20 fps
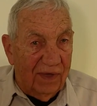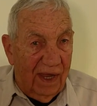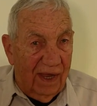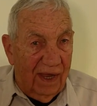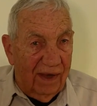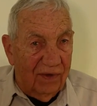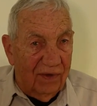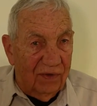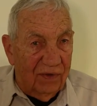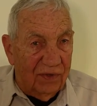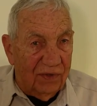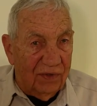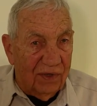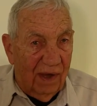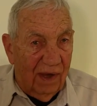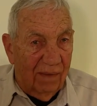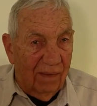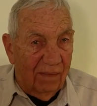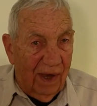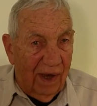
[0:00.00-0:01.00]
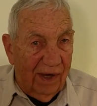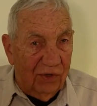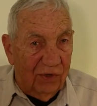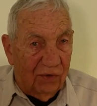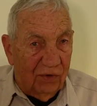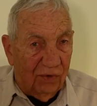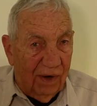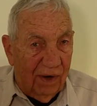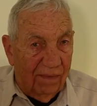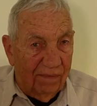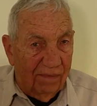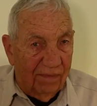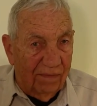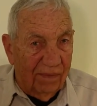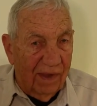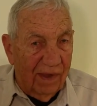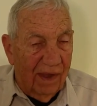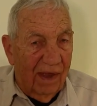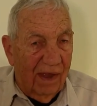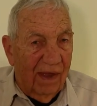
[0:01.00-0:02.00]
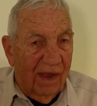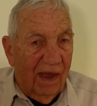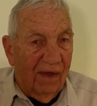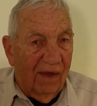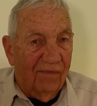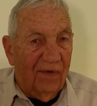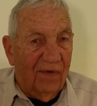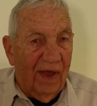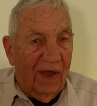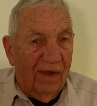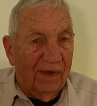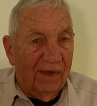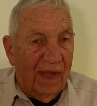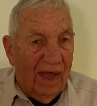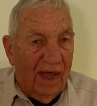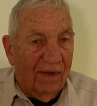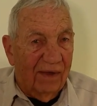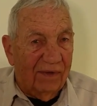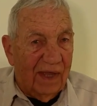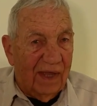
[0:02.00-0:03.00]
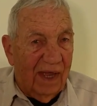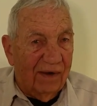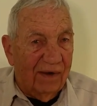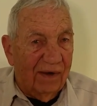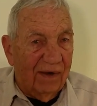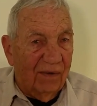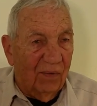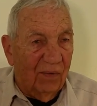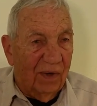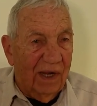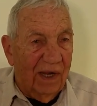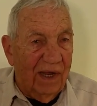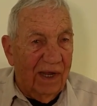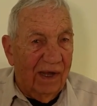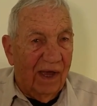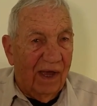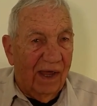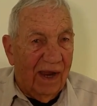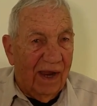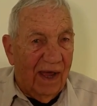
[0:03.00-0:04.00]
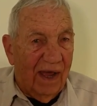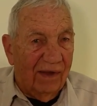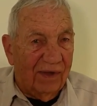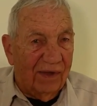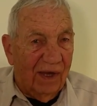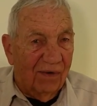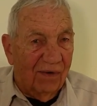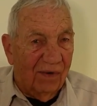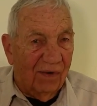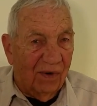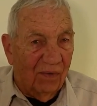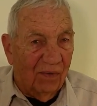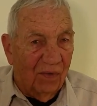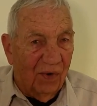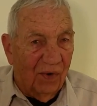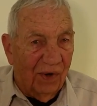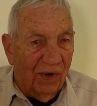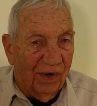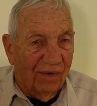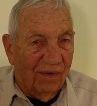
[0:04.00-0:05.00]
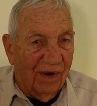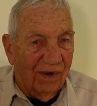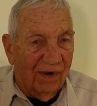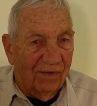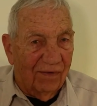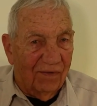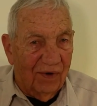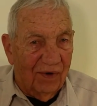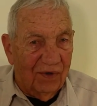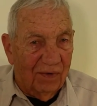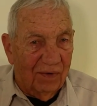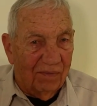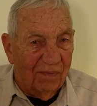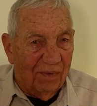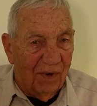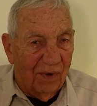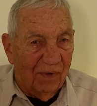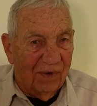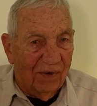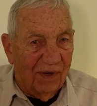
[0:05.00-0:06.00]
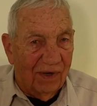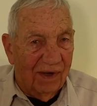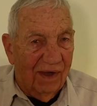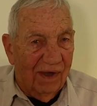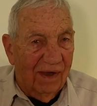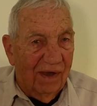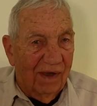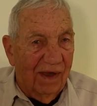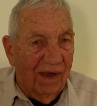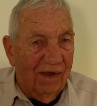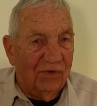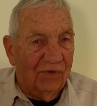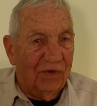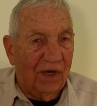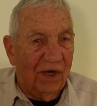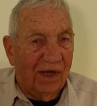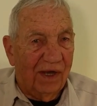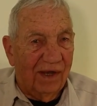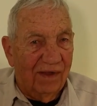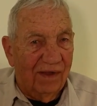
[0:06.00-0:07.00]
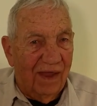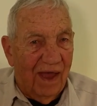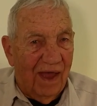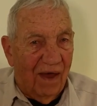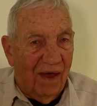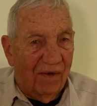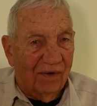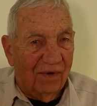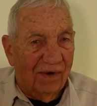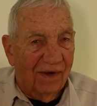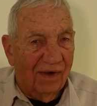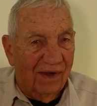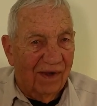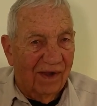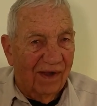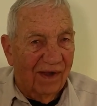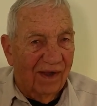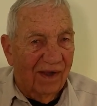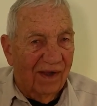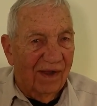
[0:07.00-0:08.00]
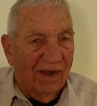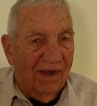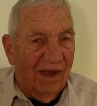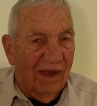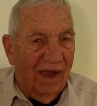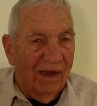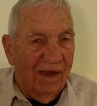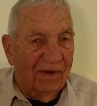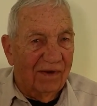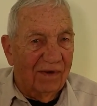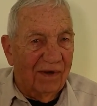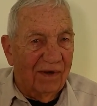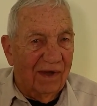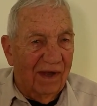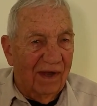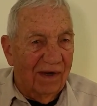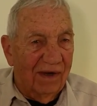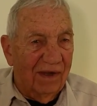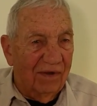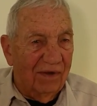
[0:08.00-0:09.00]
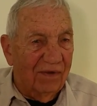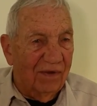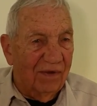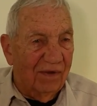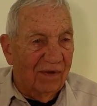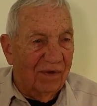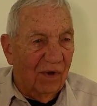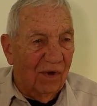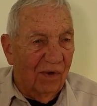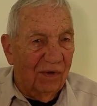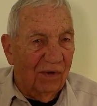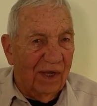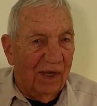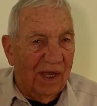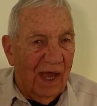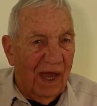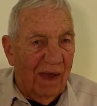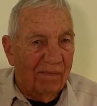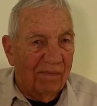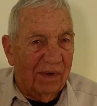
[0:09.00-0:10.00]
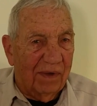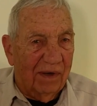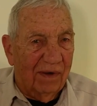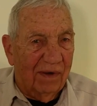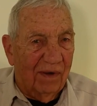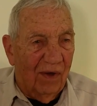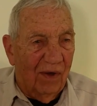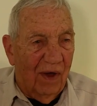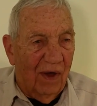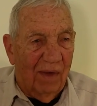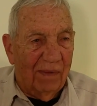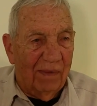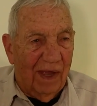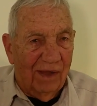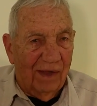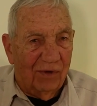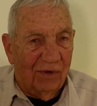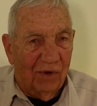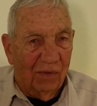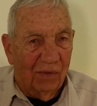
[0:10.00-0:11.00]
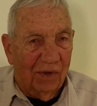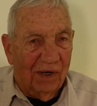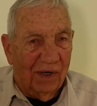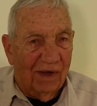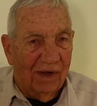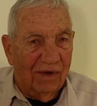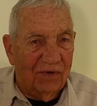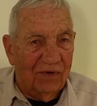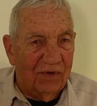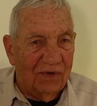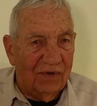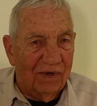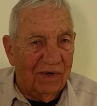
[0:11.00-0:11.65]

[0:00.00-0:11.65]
days on my trip, I found out that when he got out there in the water on a fishing boat, he chickened out. And, and he told the captain, no, I'm not doing this.